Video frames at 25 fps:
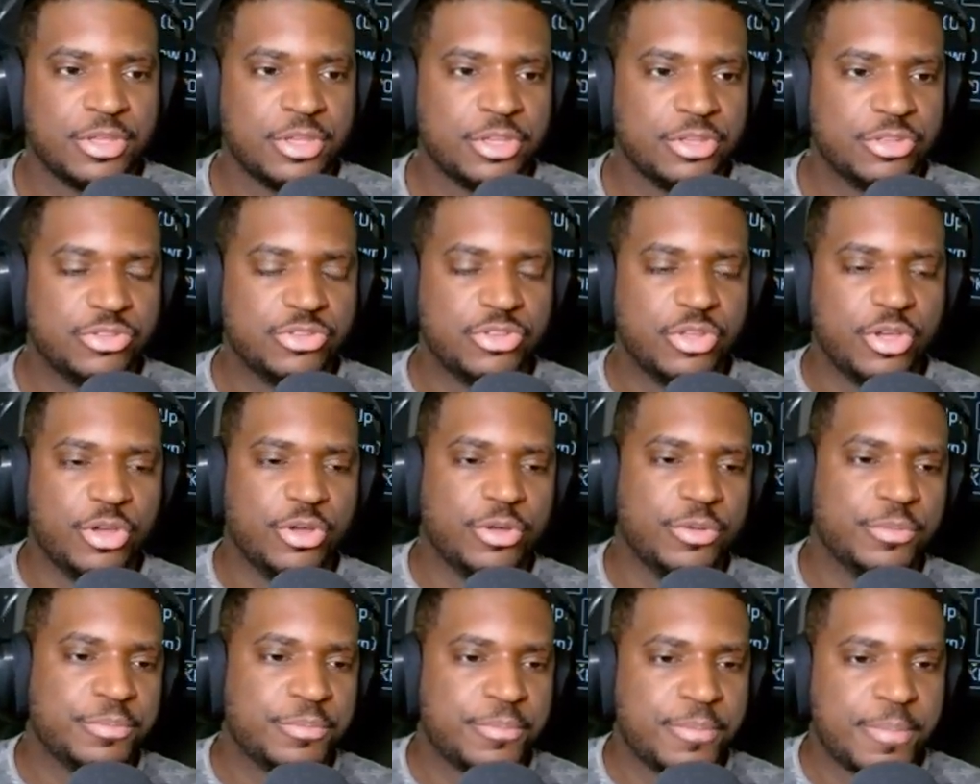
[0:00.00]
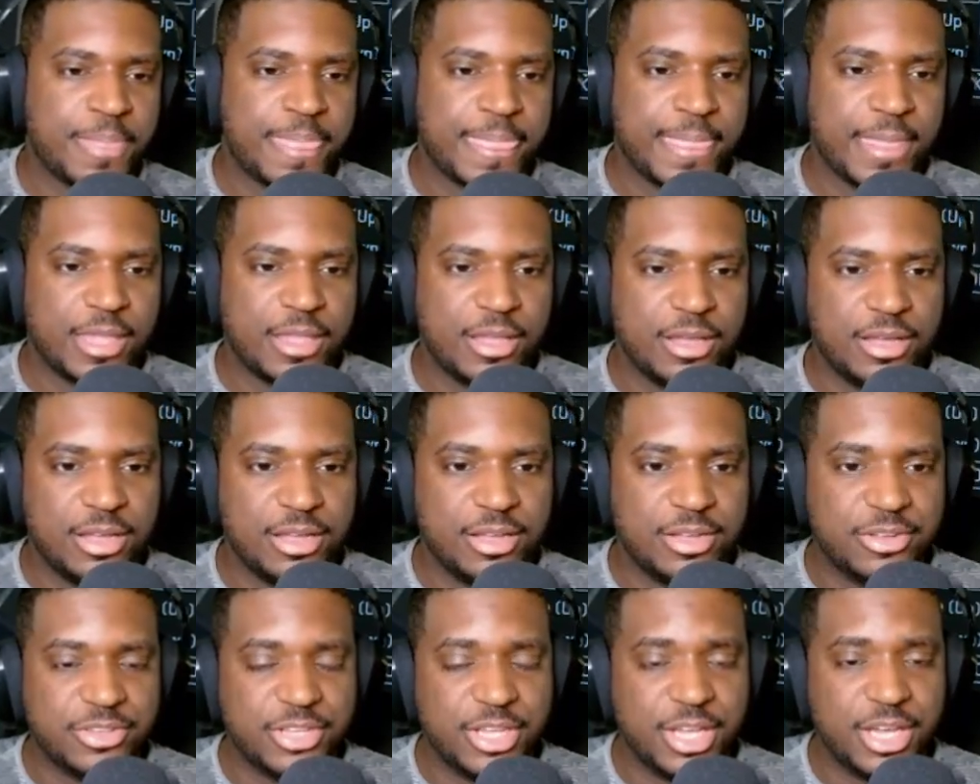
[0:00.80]
So,
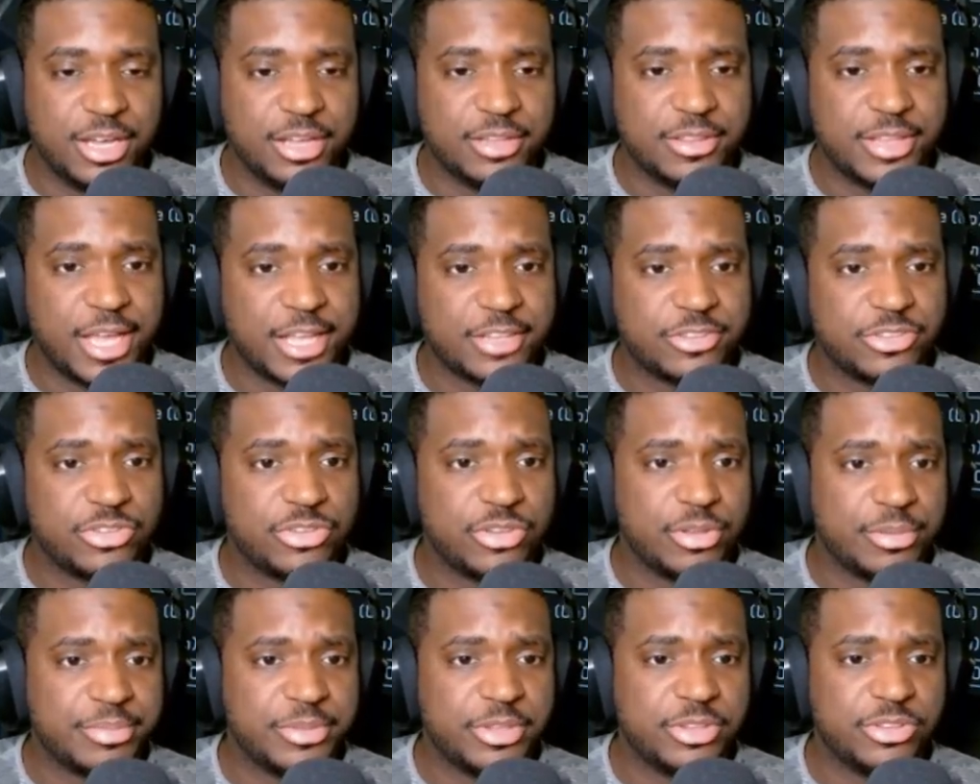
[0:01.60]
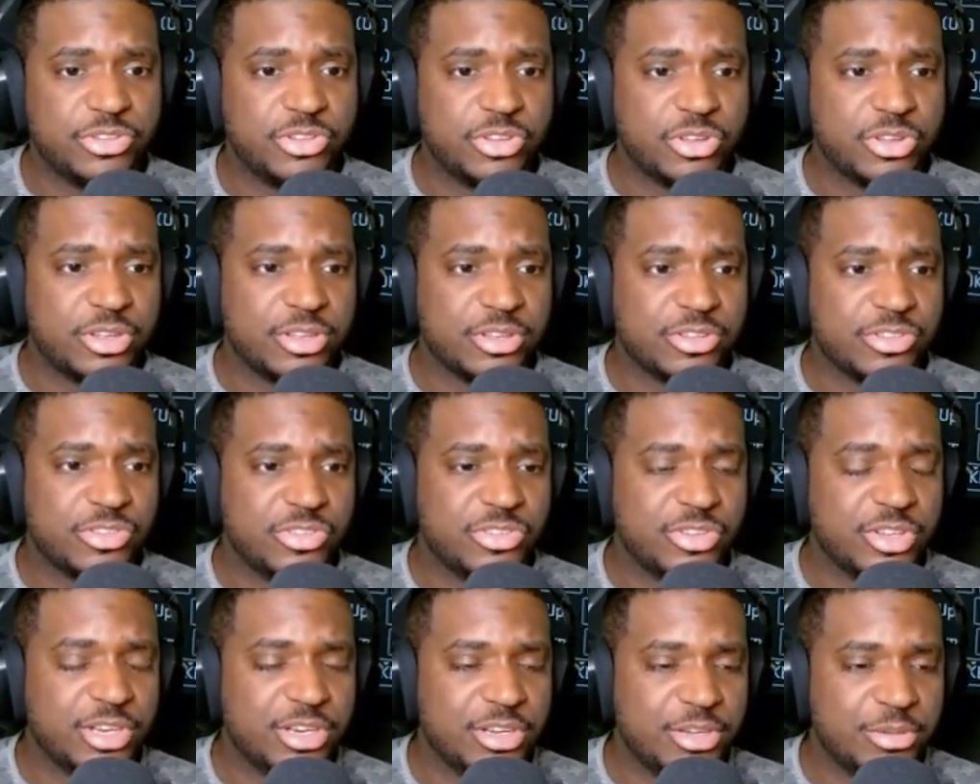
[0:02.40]
yeah, that's something to
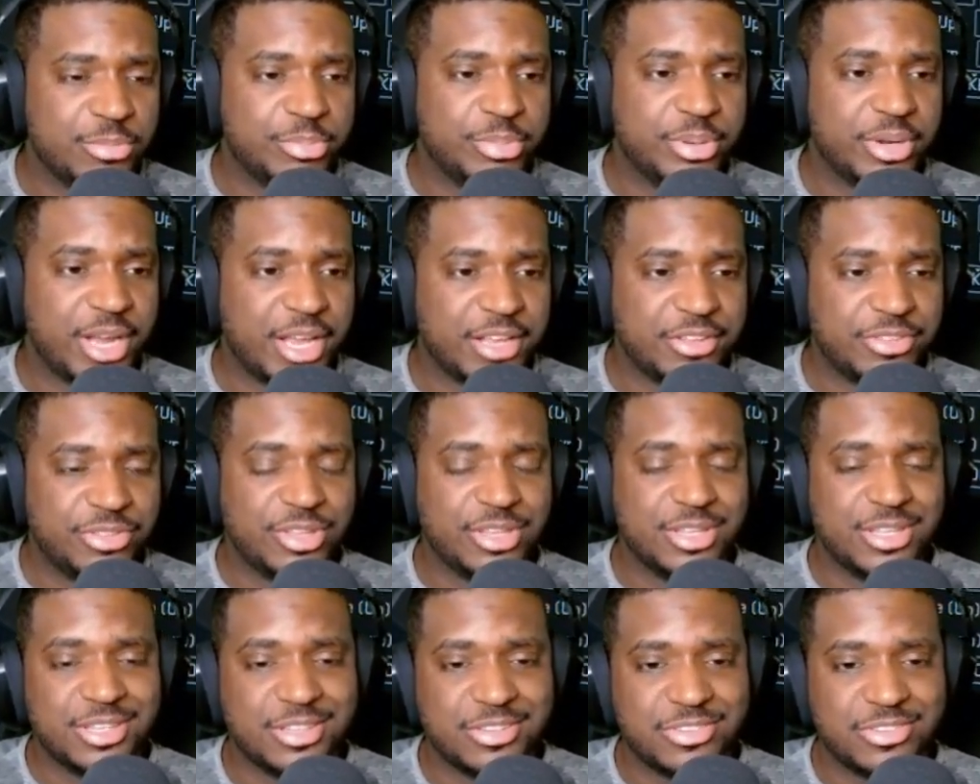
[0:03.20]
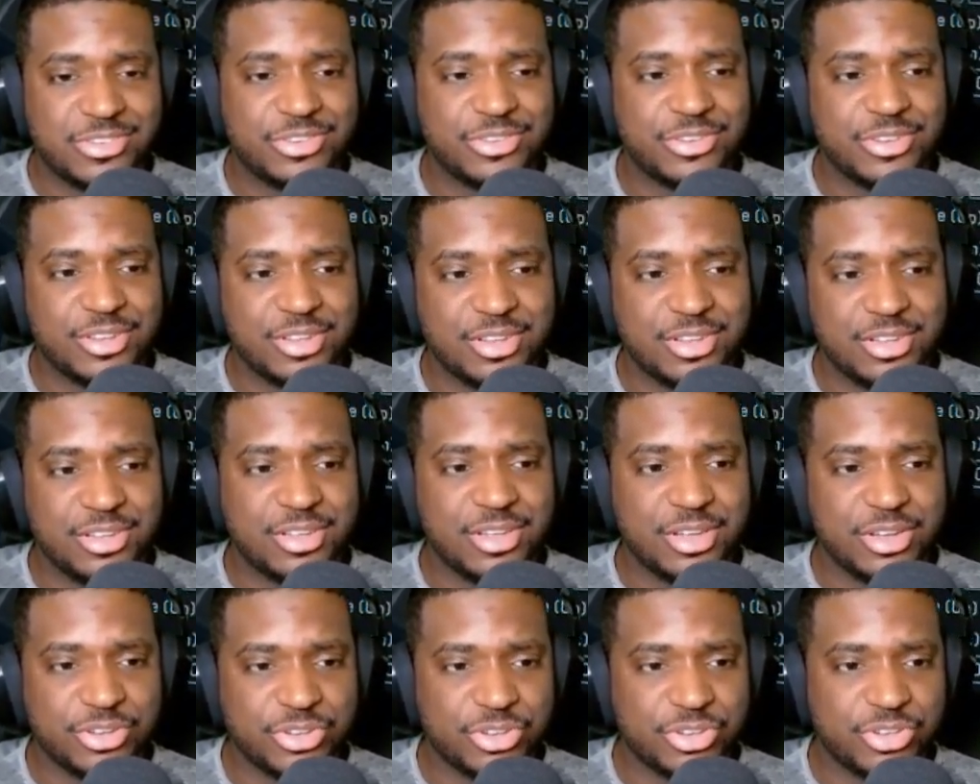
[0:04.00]
consider, but I think it's a
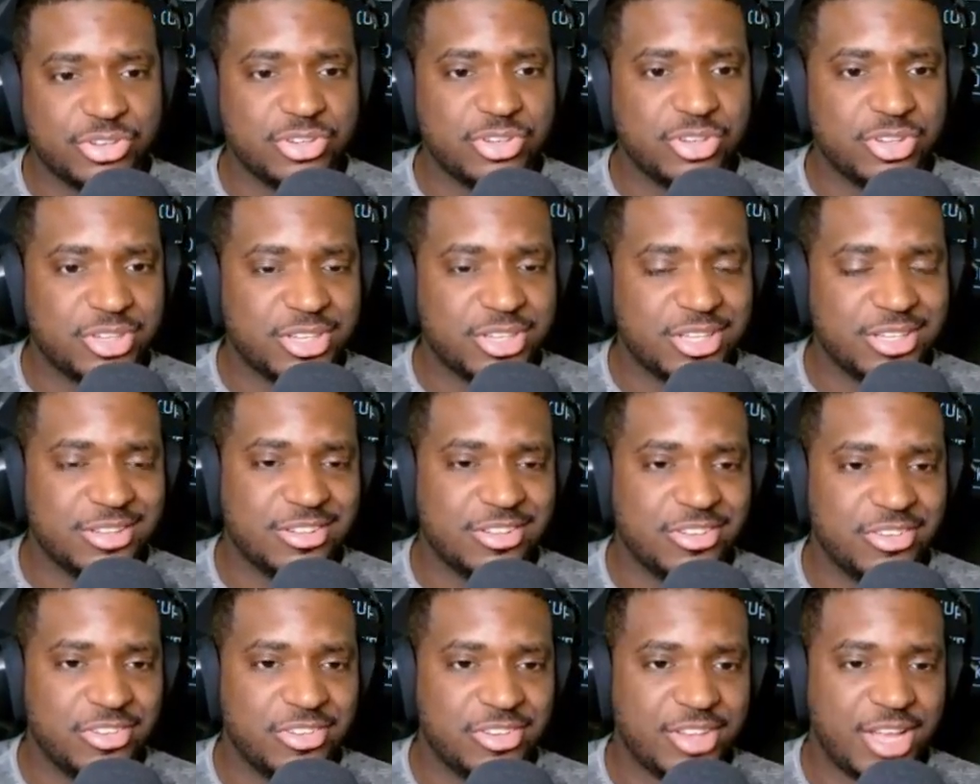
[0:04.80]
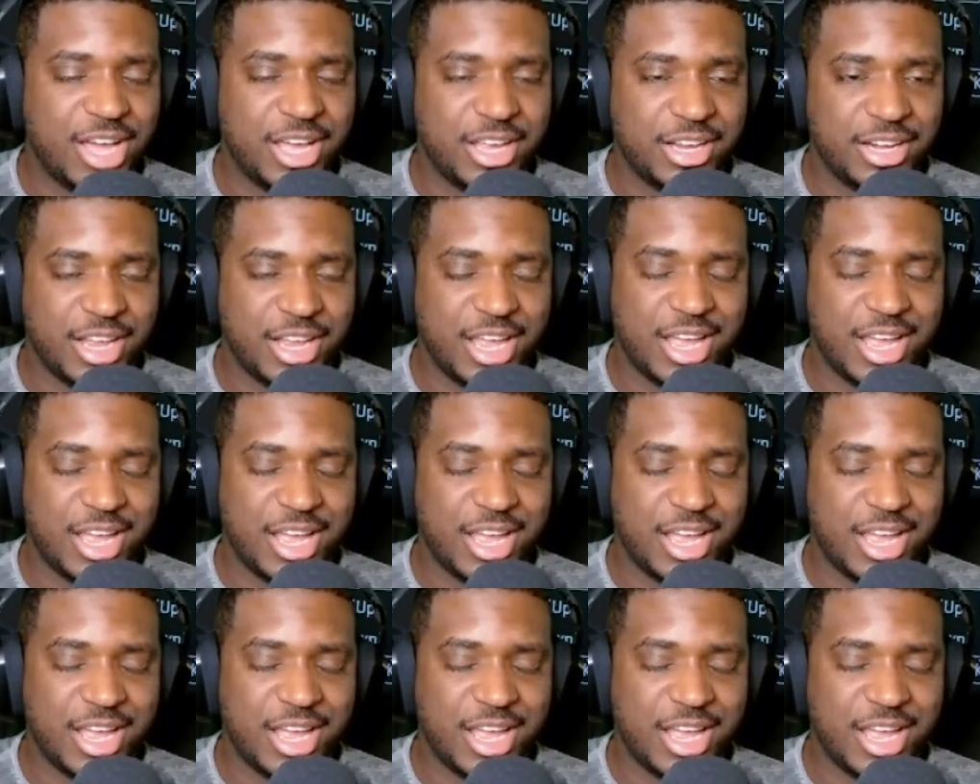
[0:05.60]
good looking design.